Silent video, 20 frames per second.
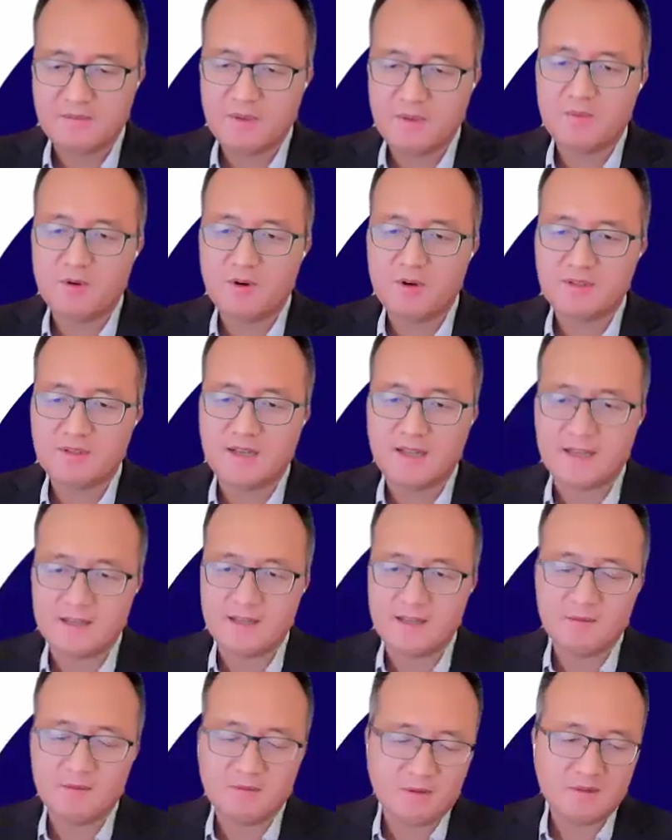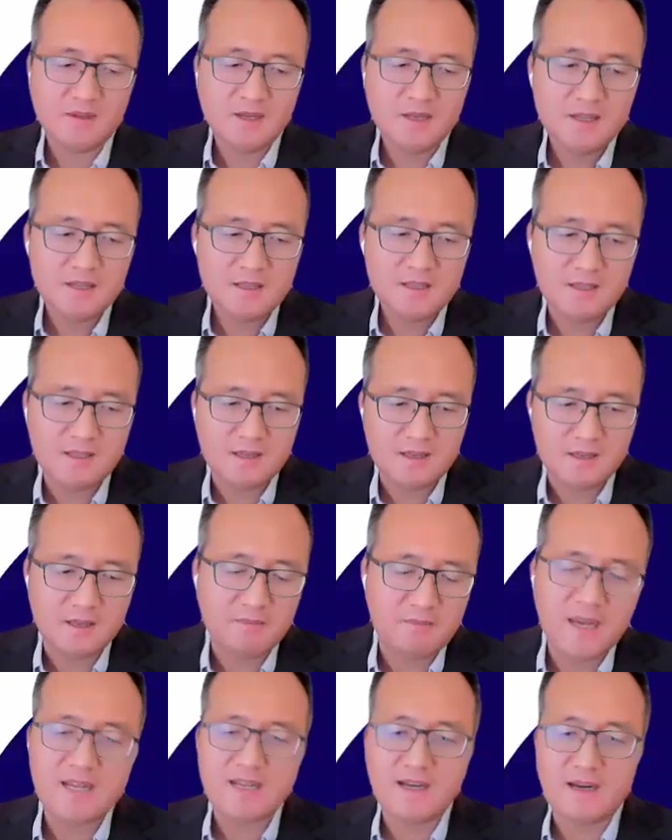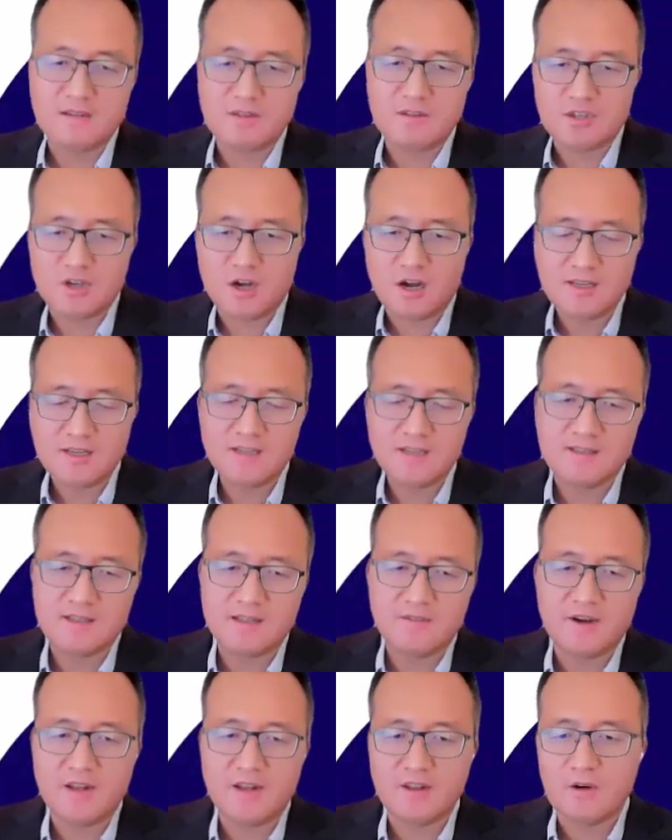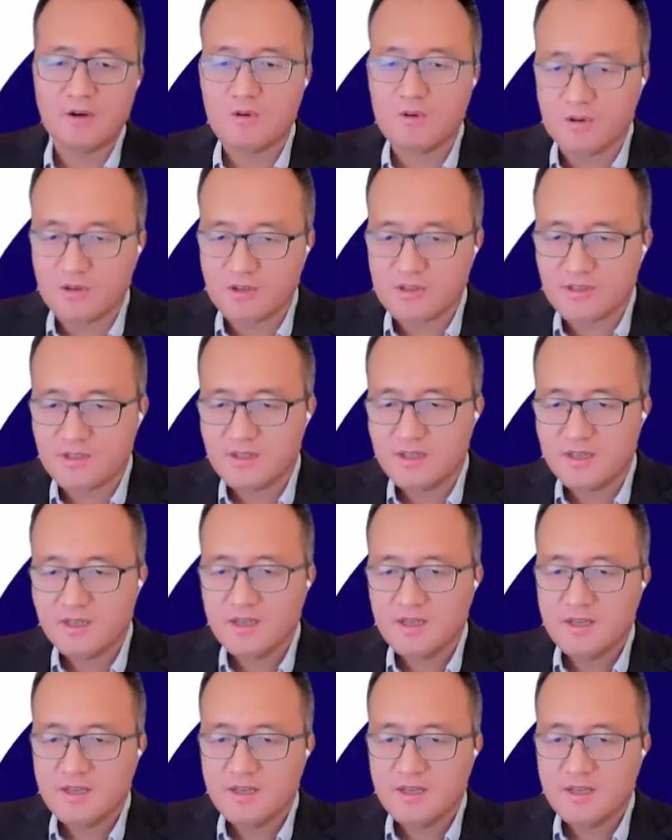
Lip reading: People also like they bet on jockey instead of on the horse.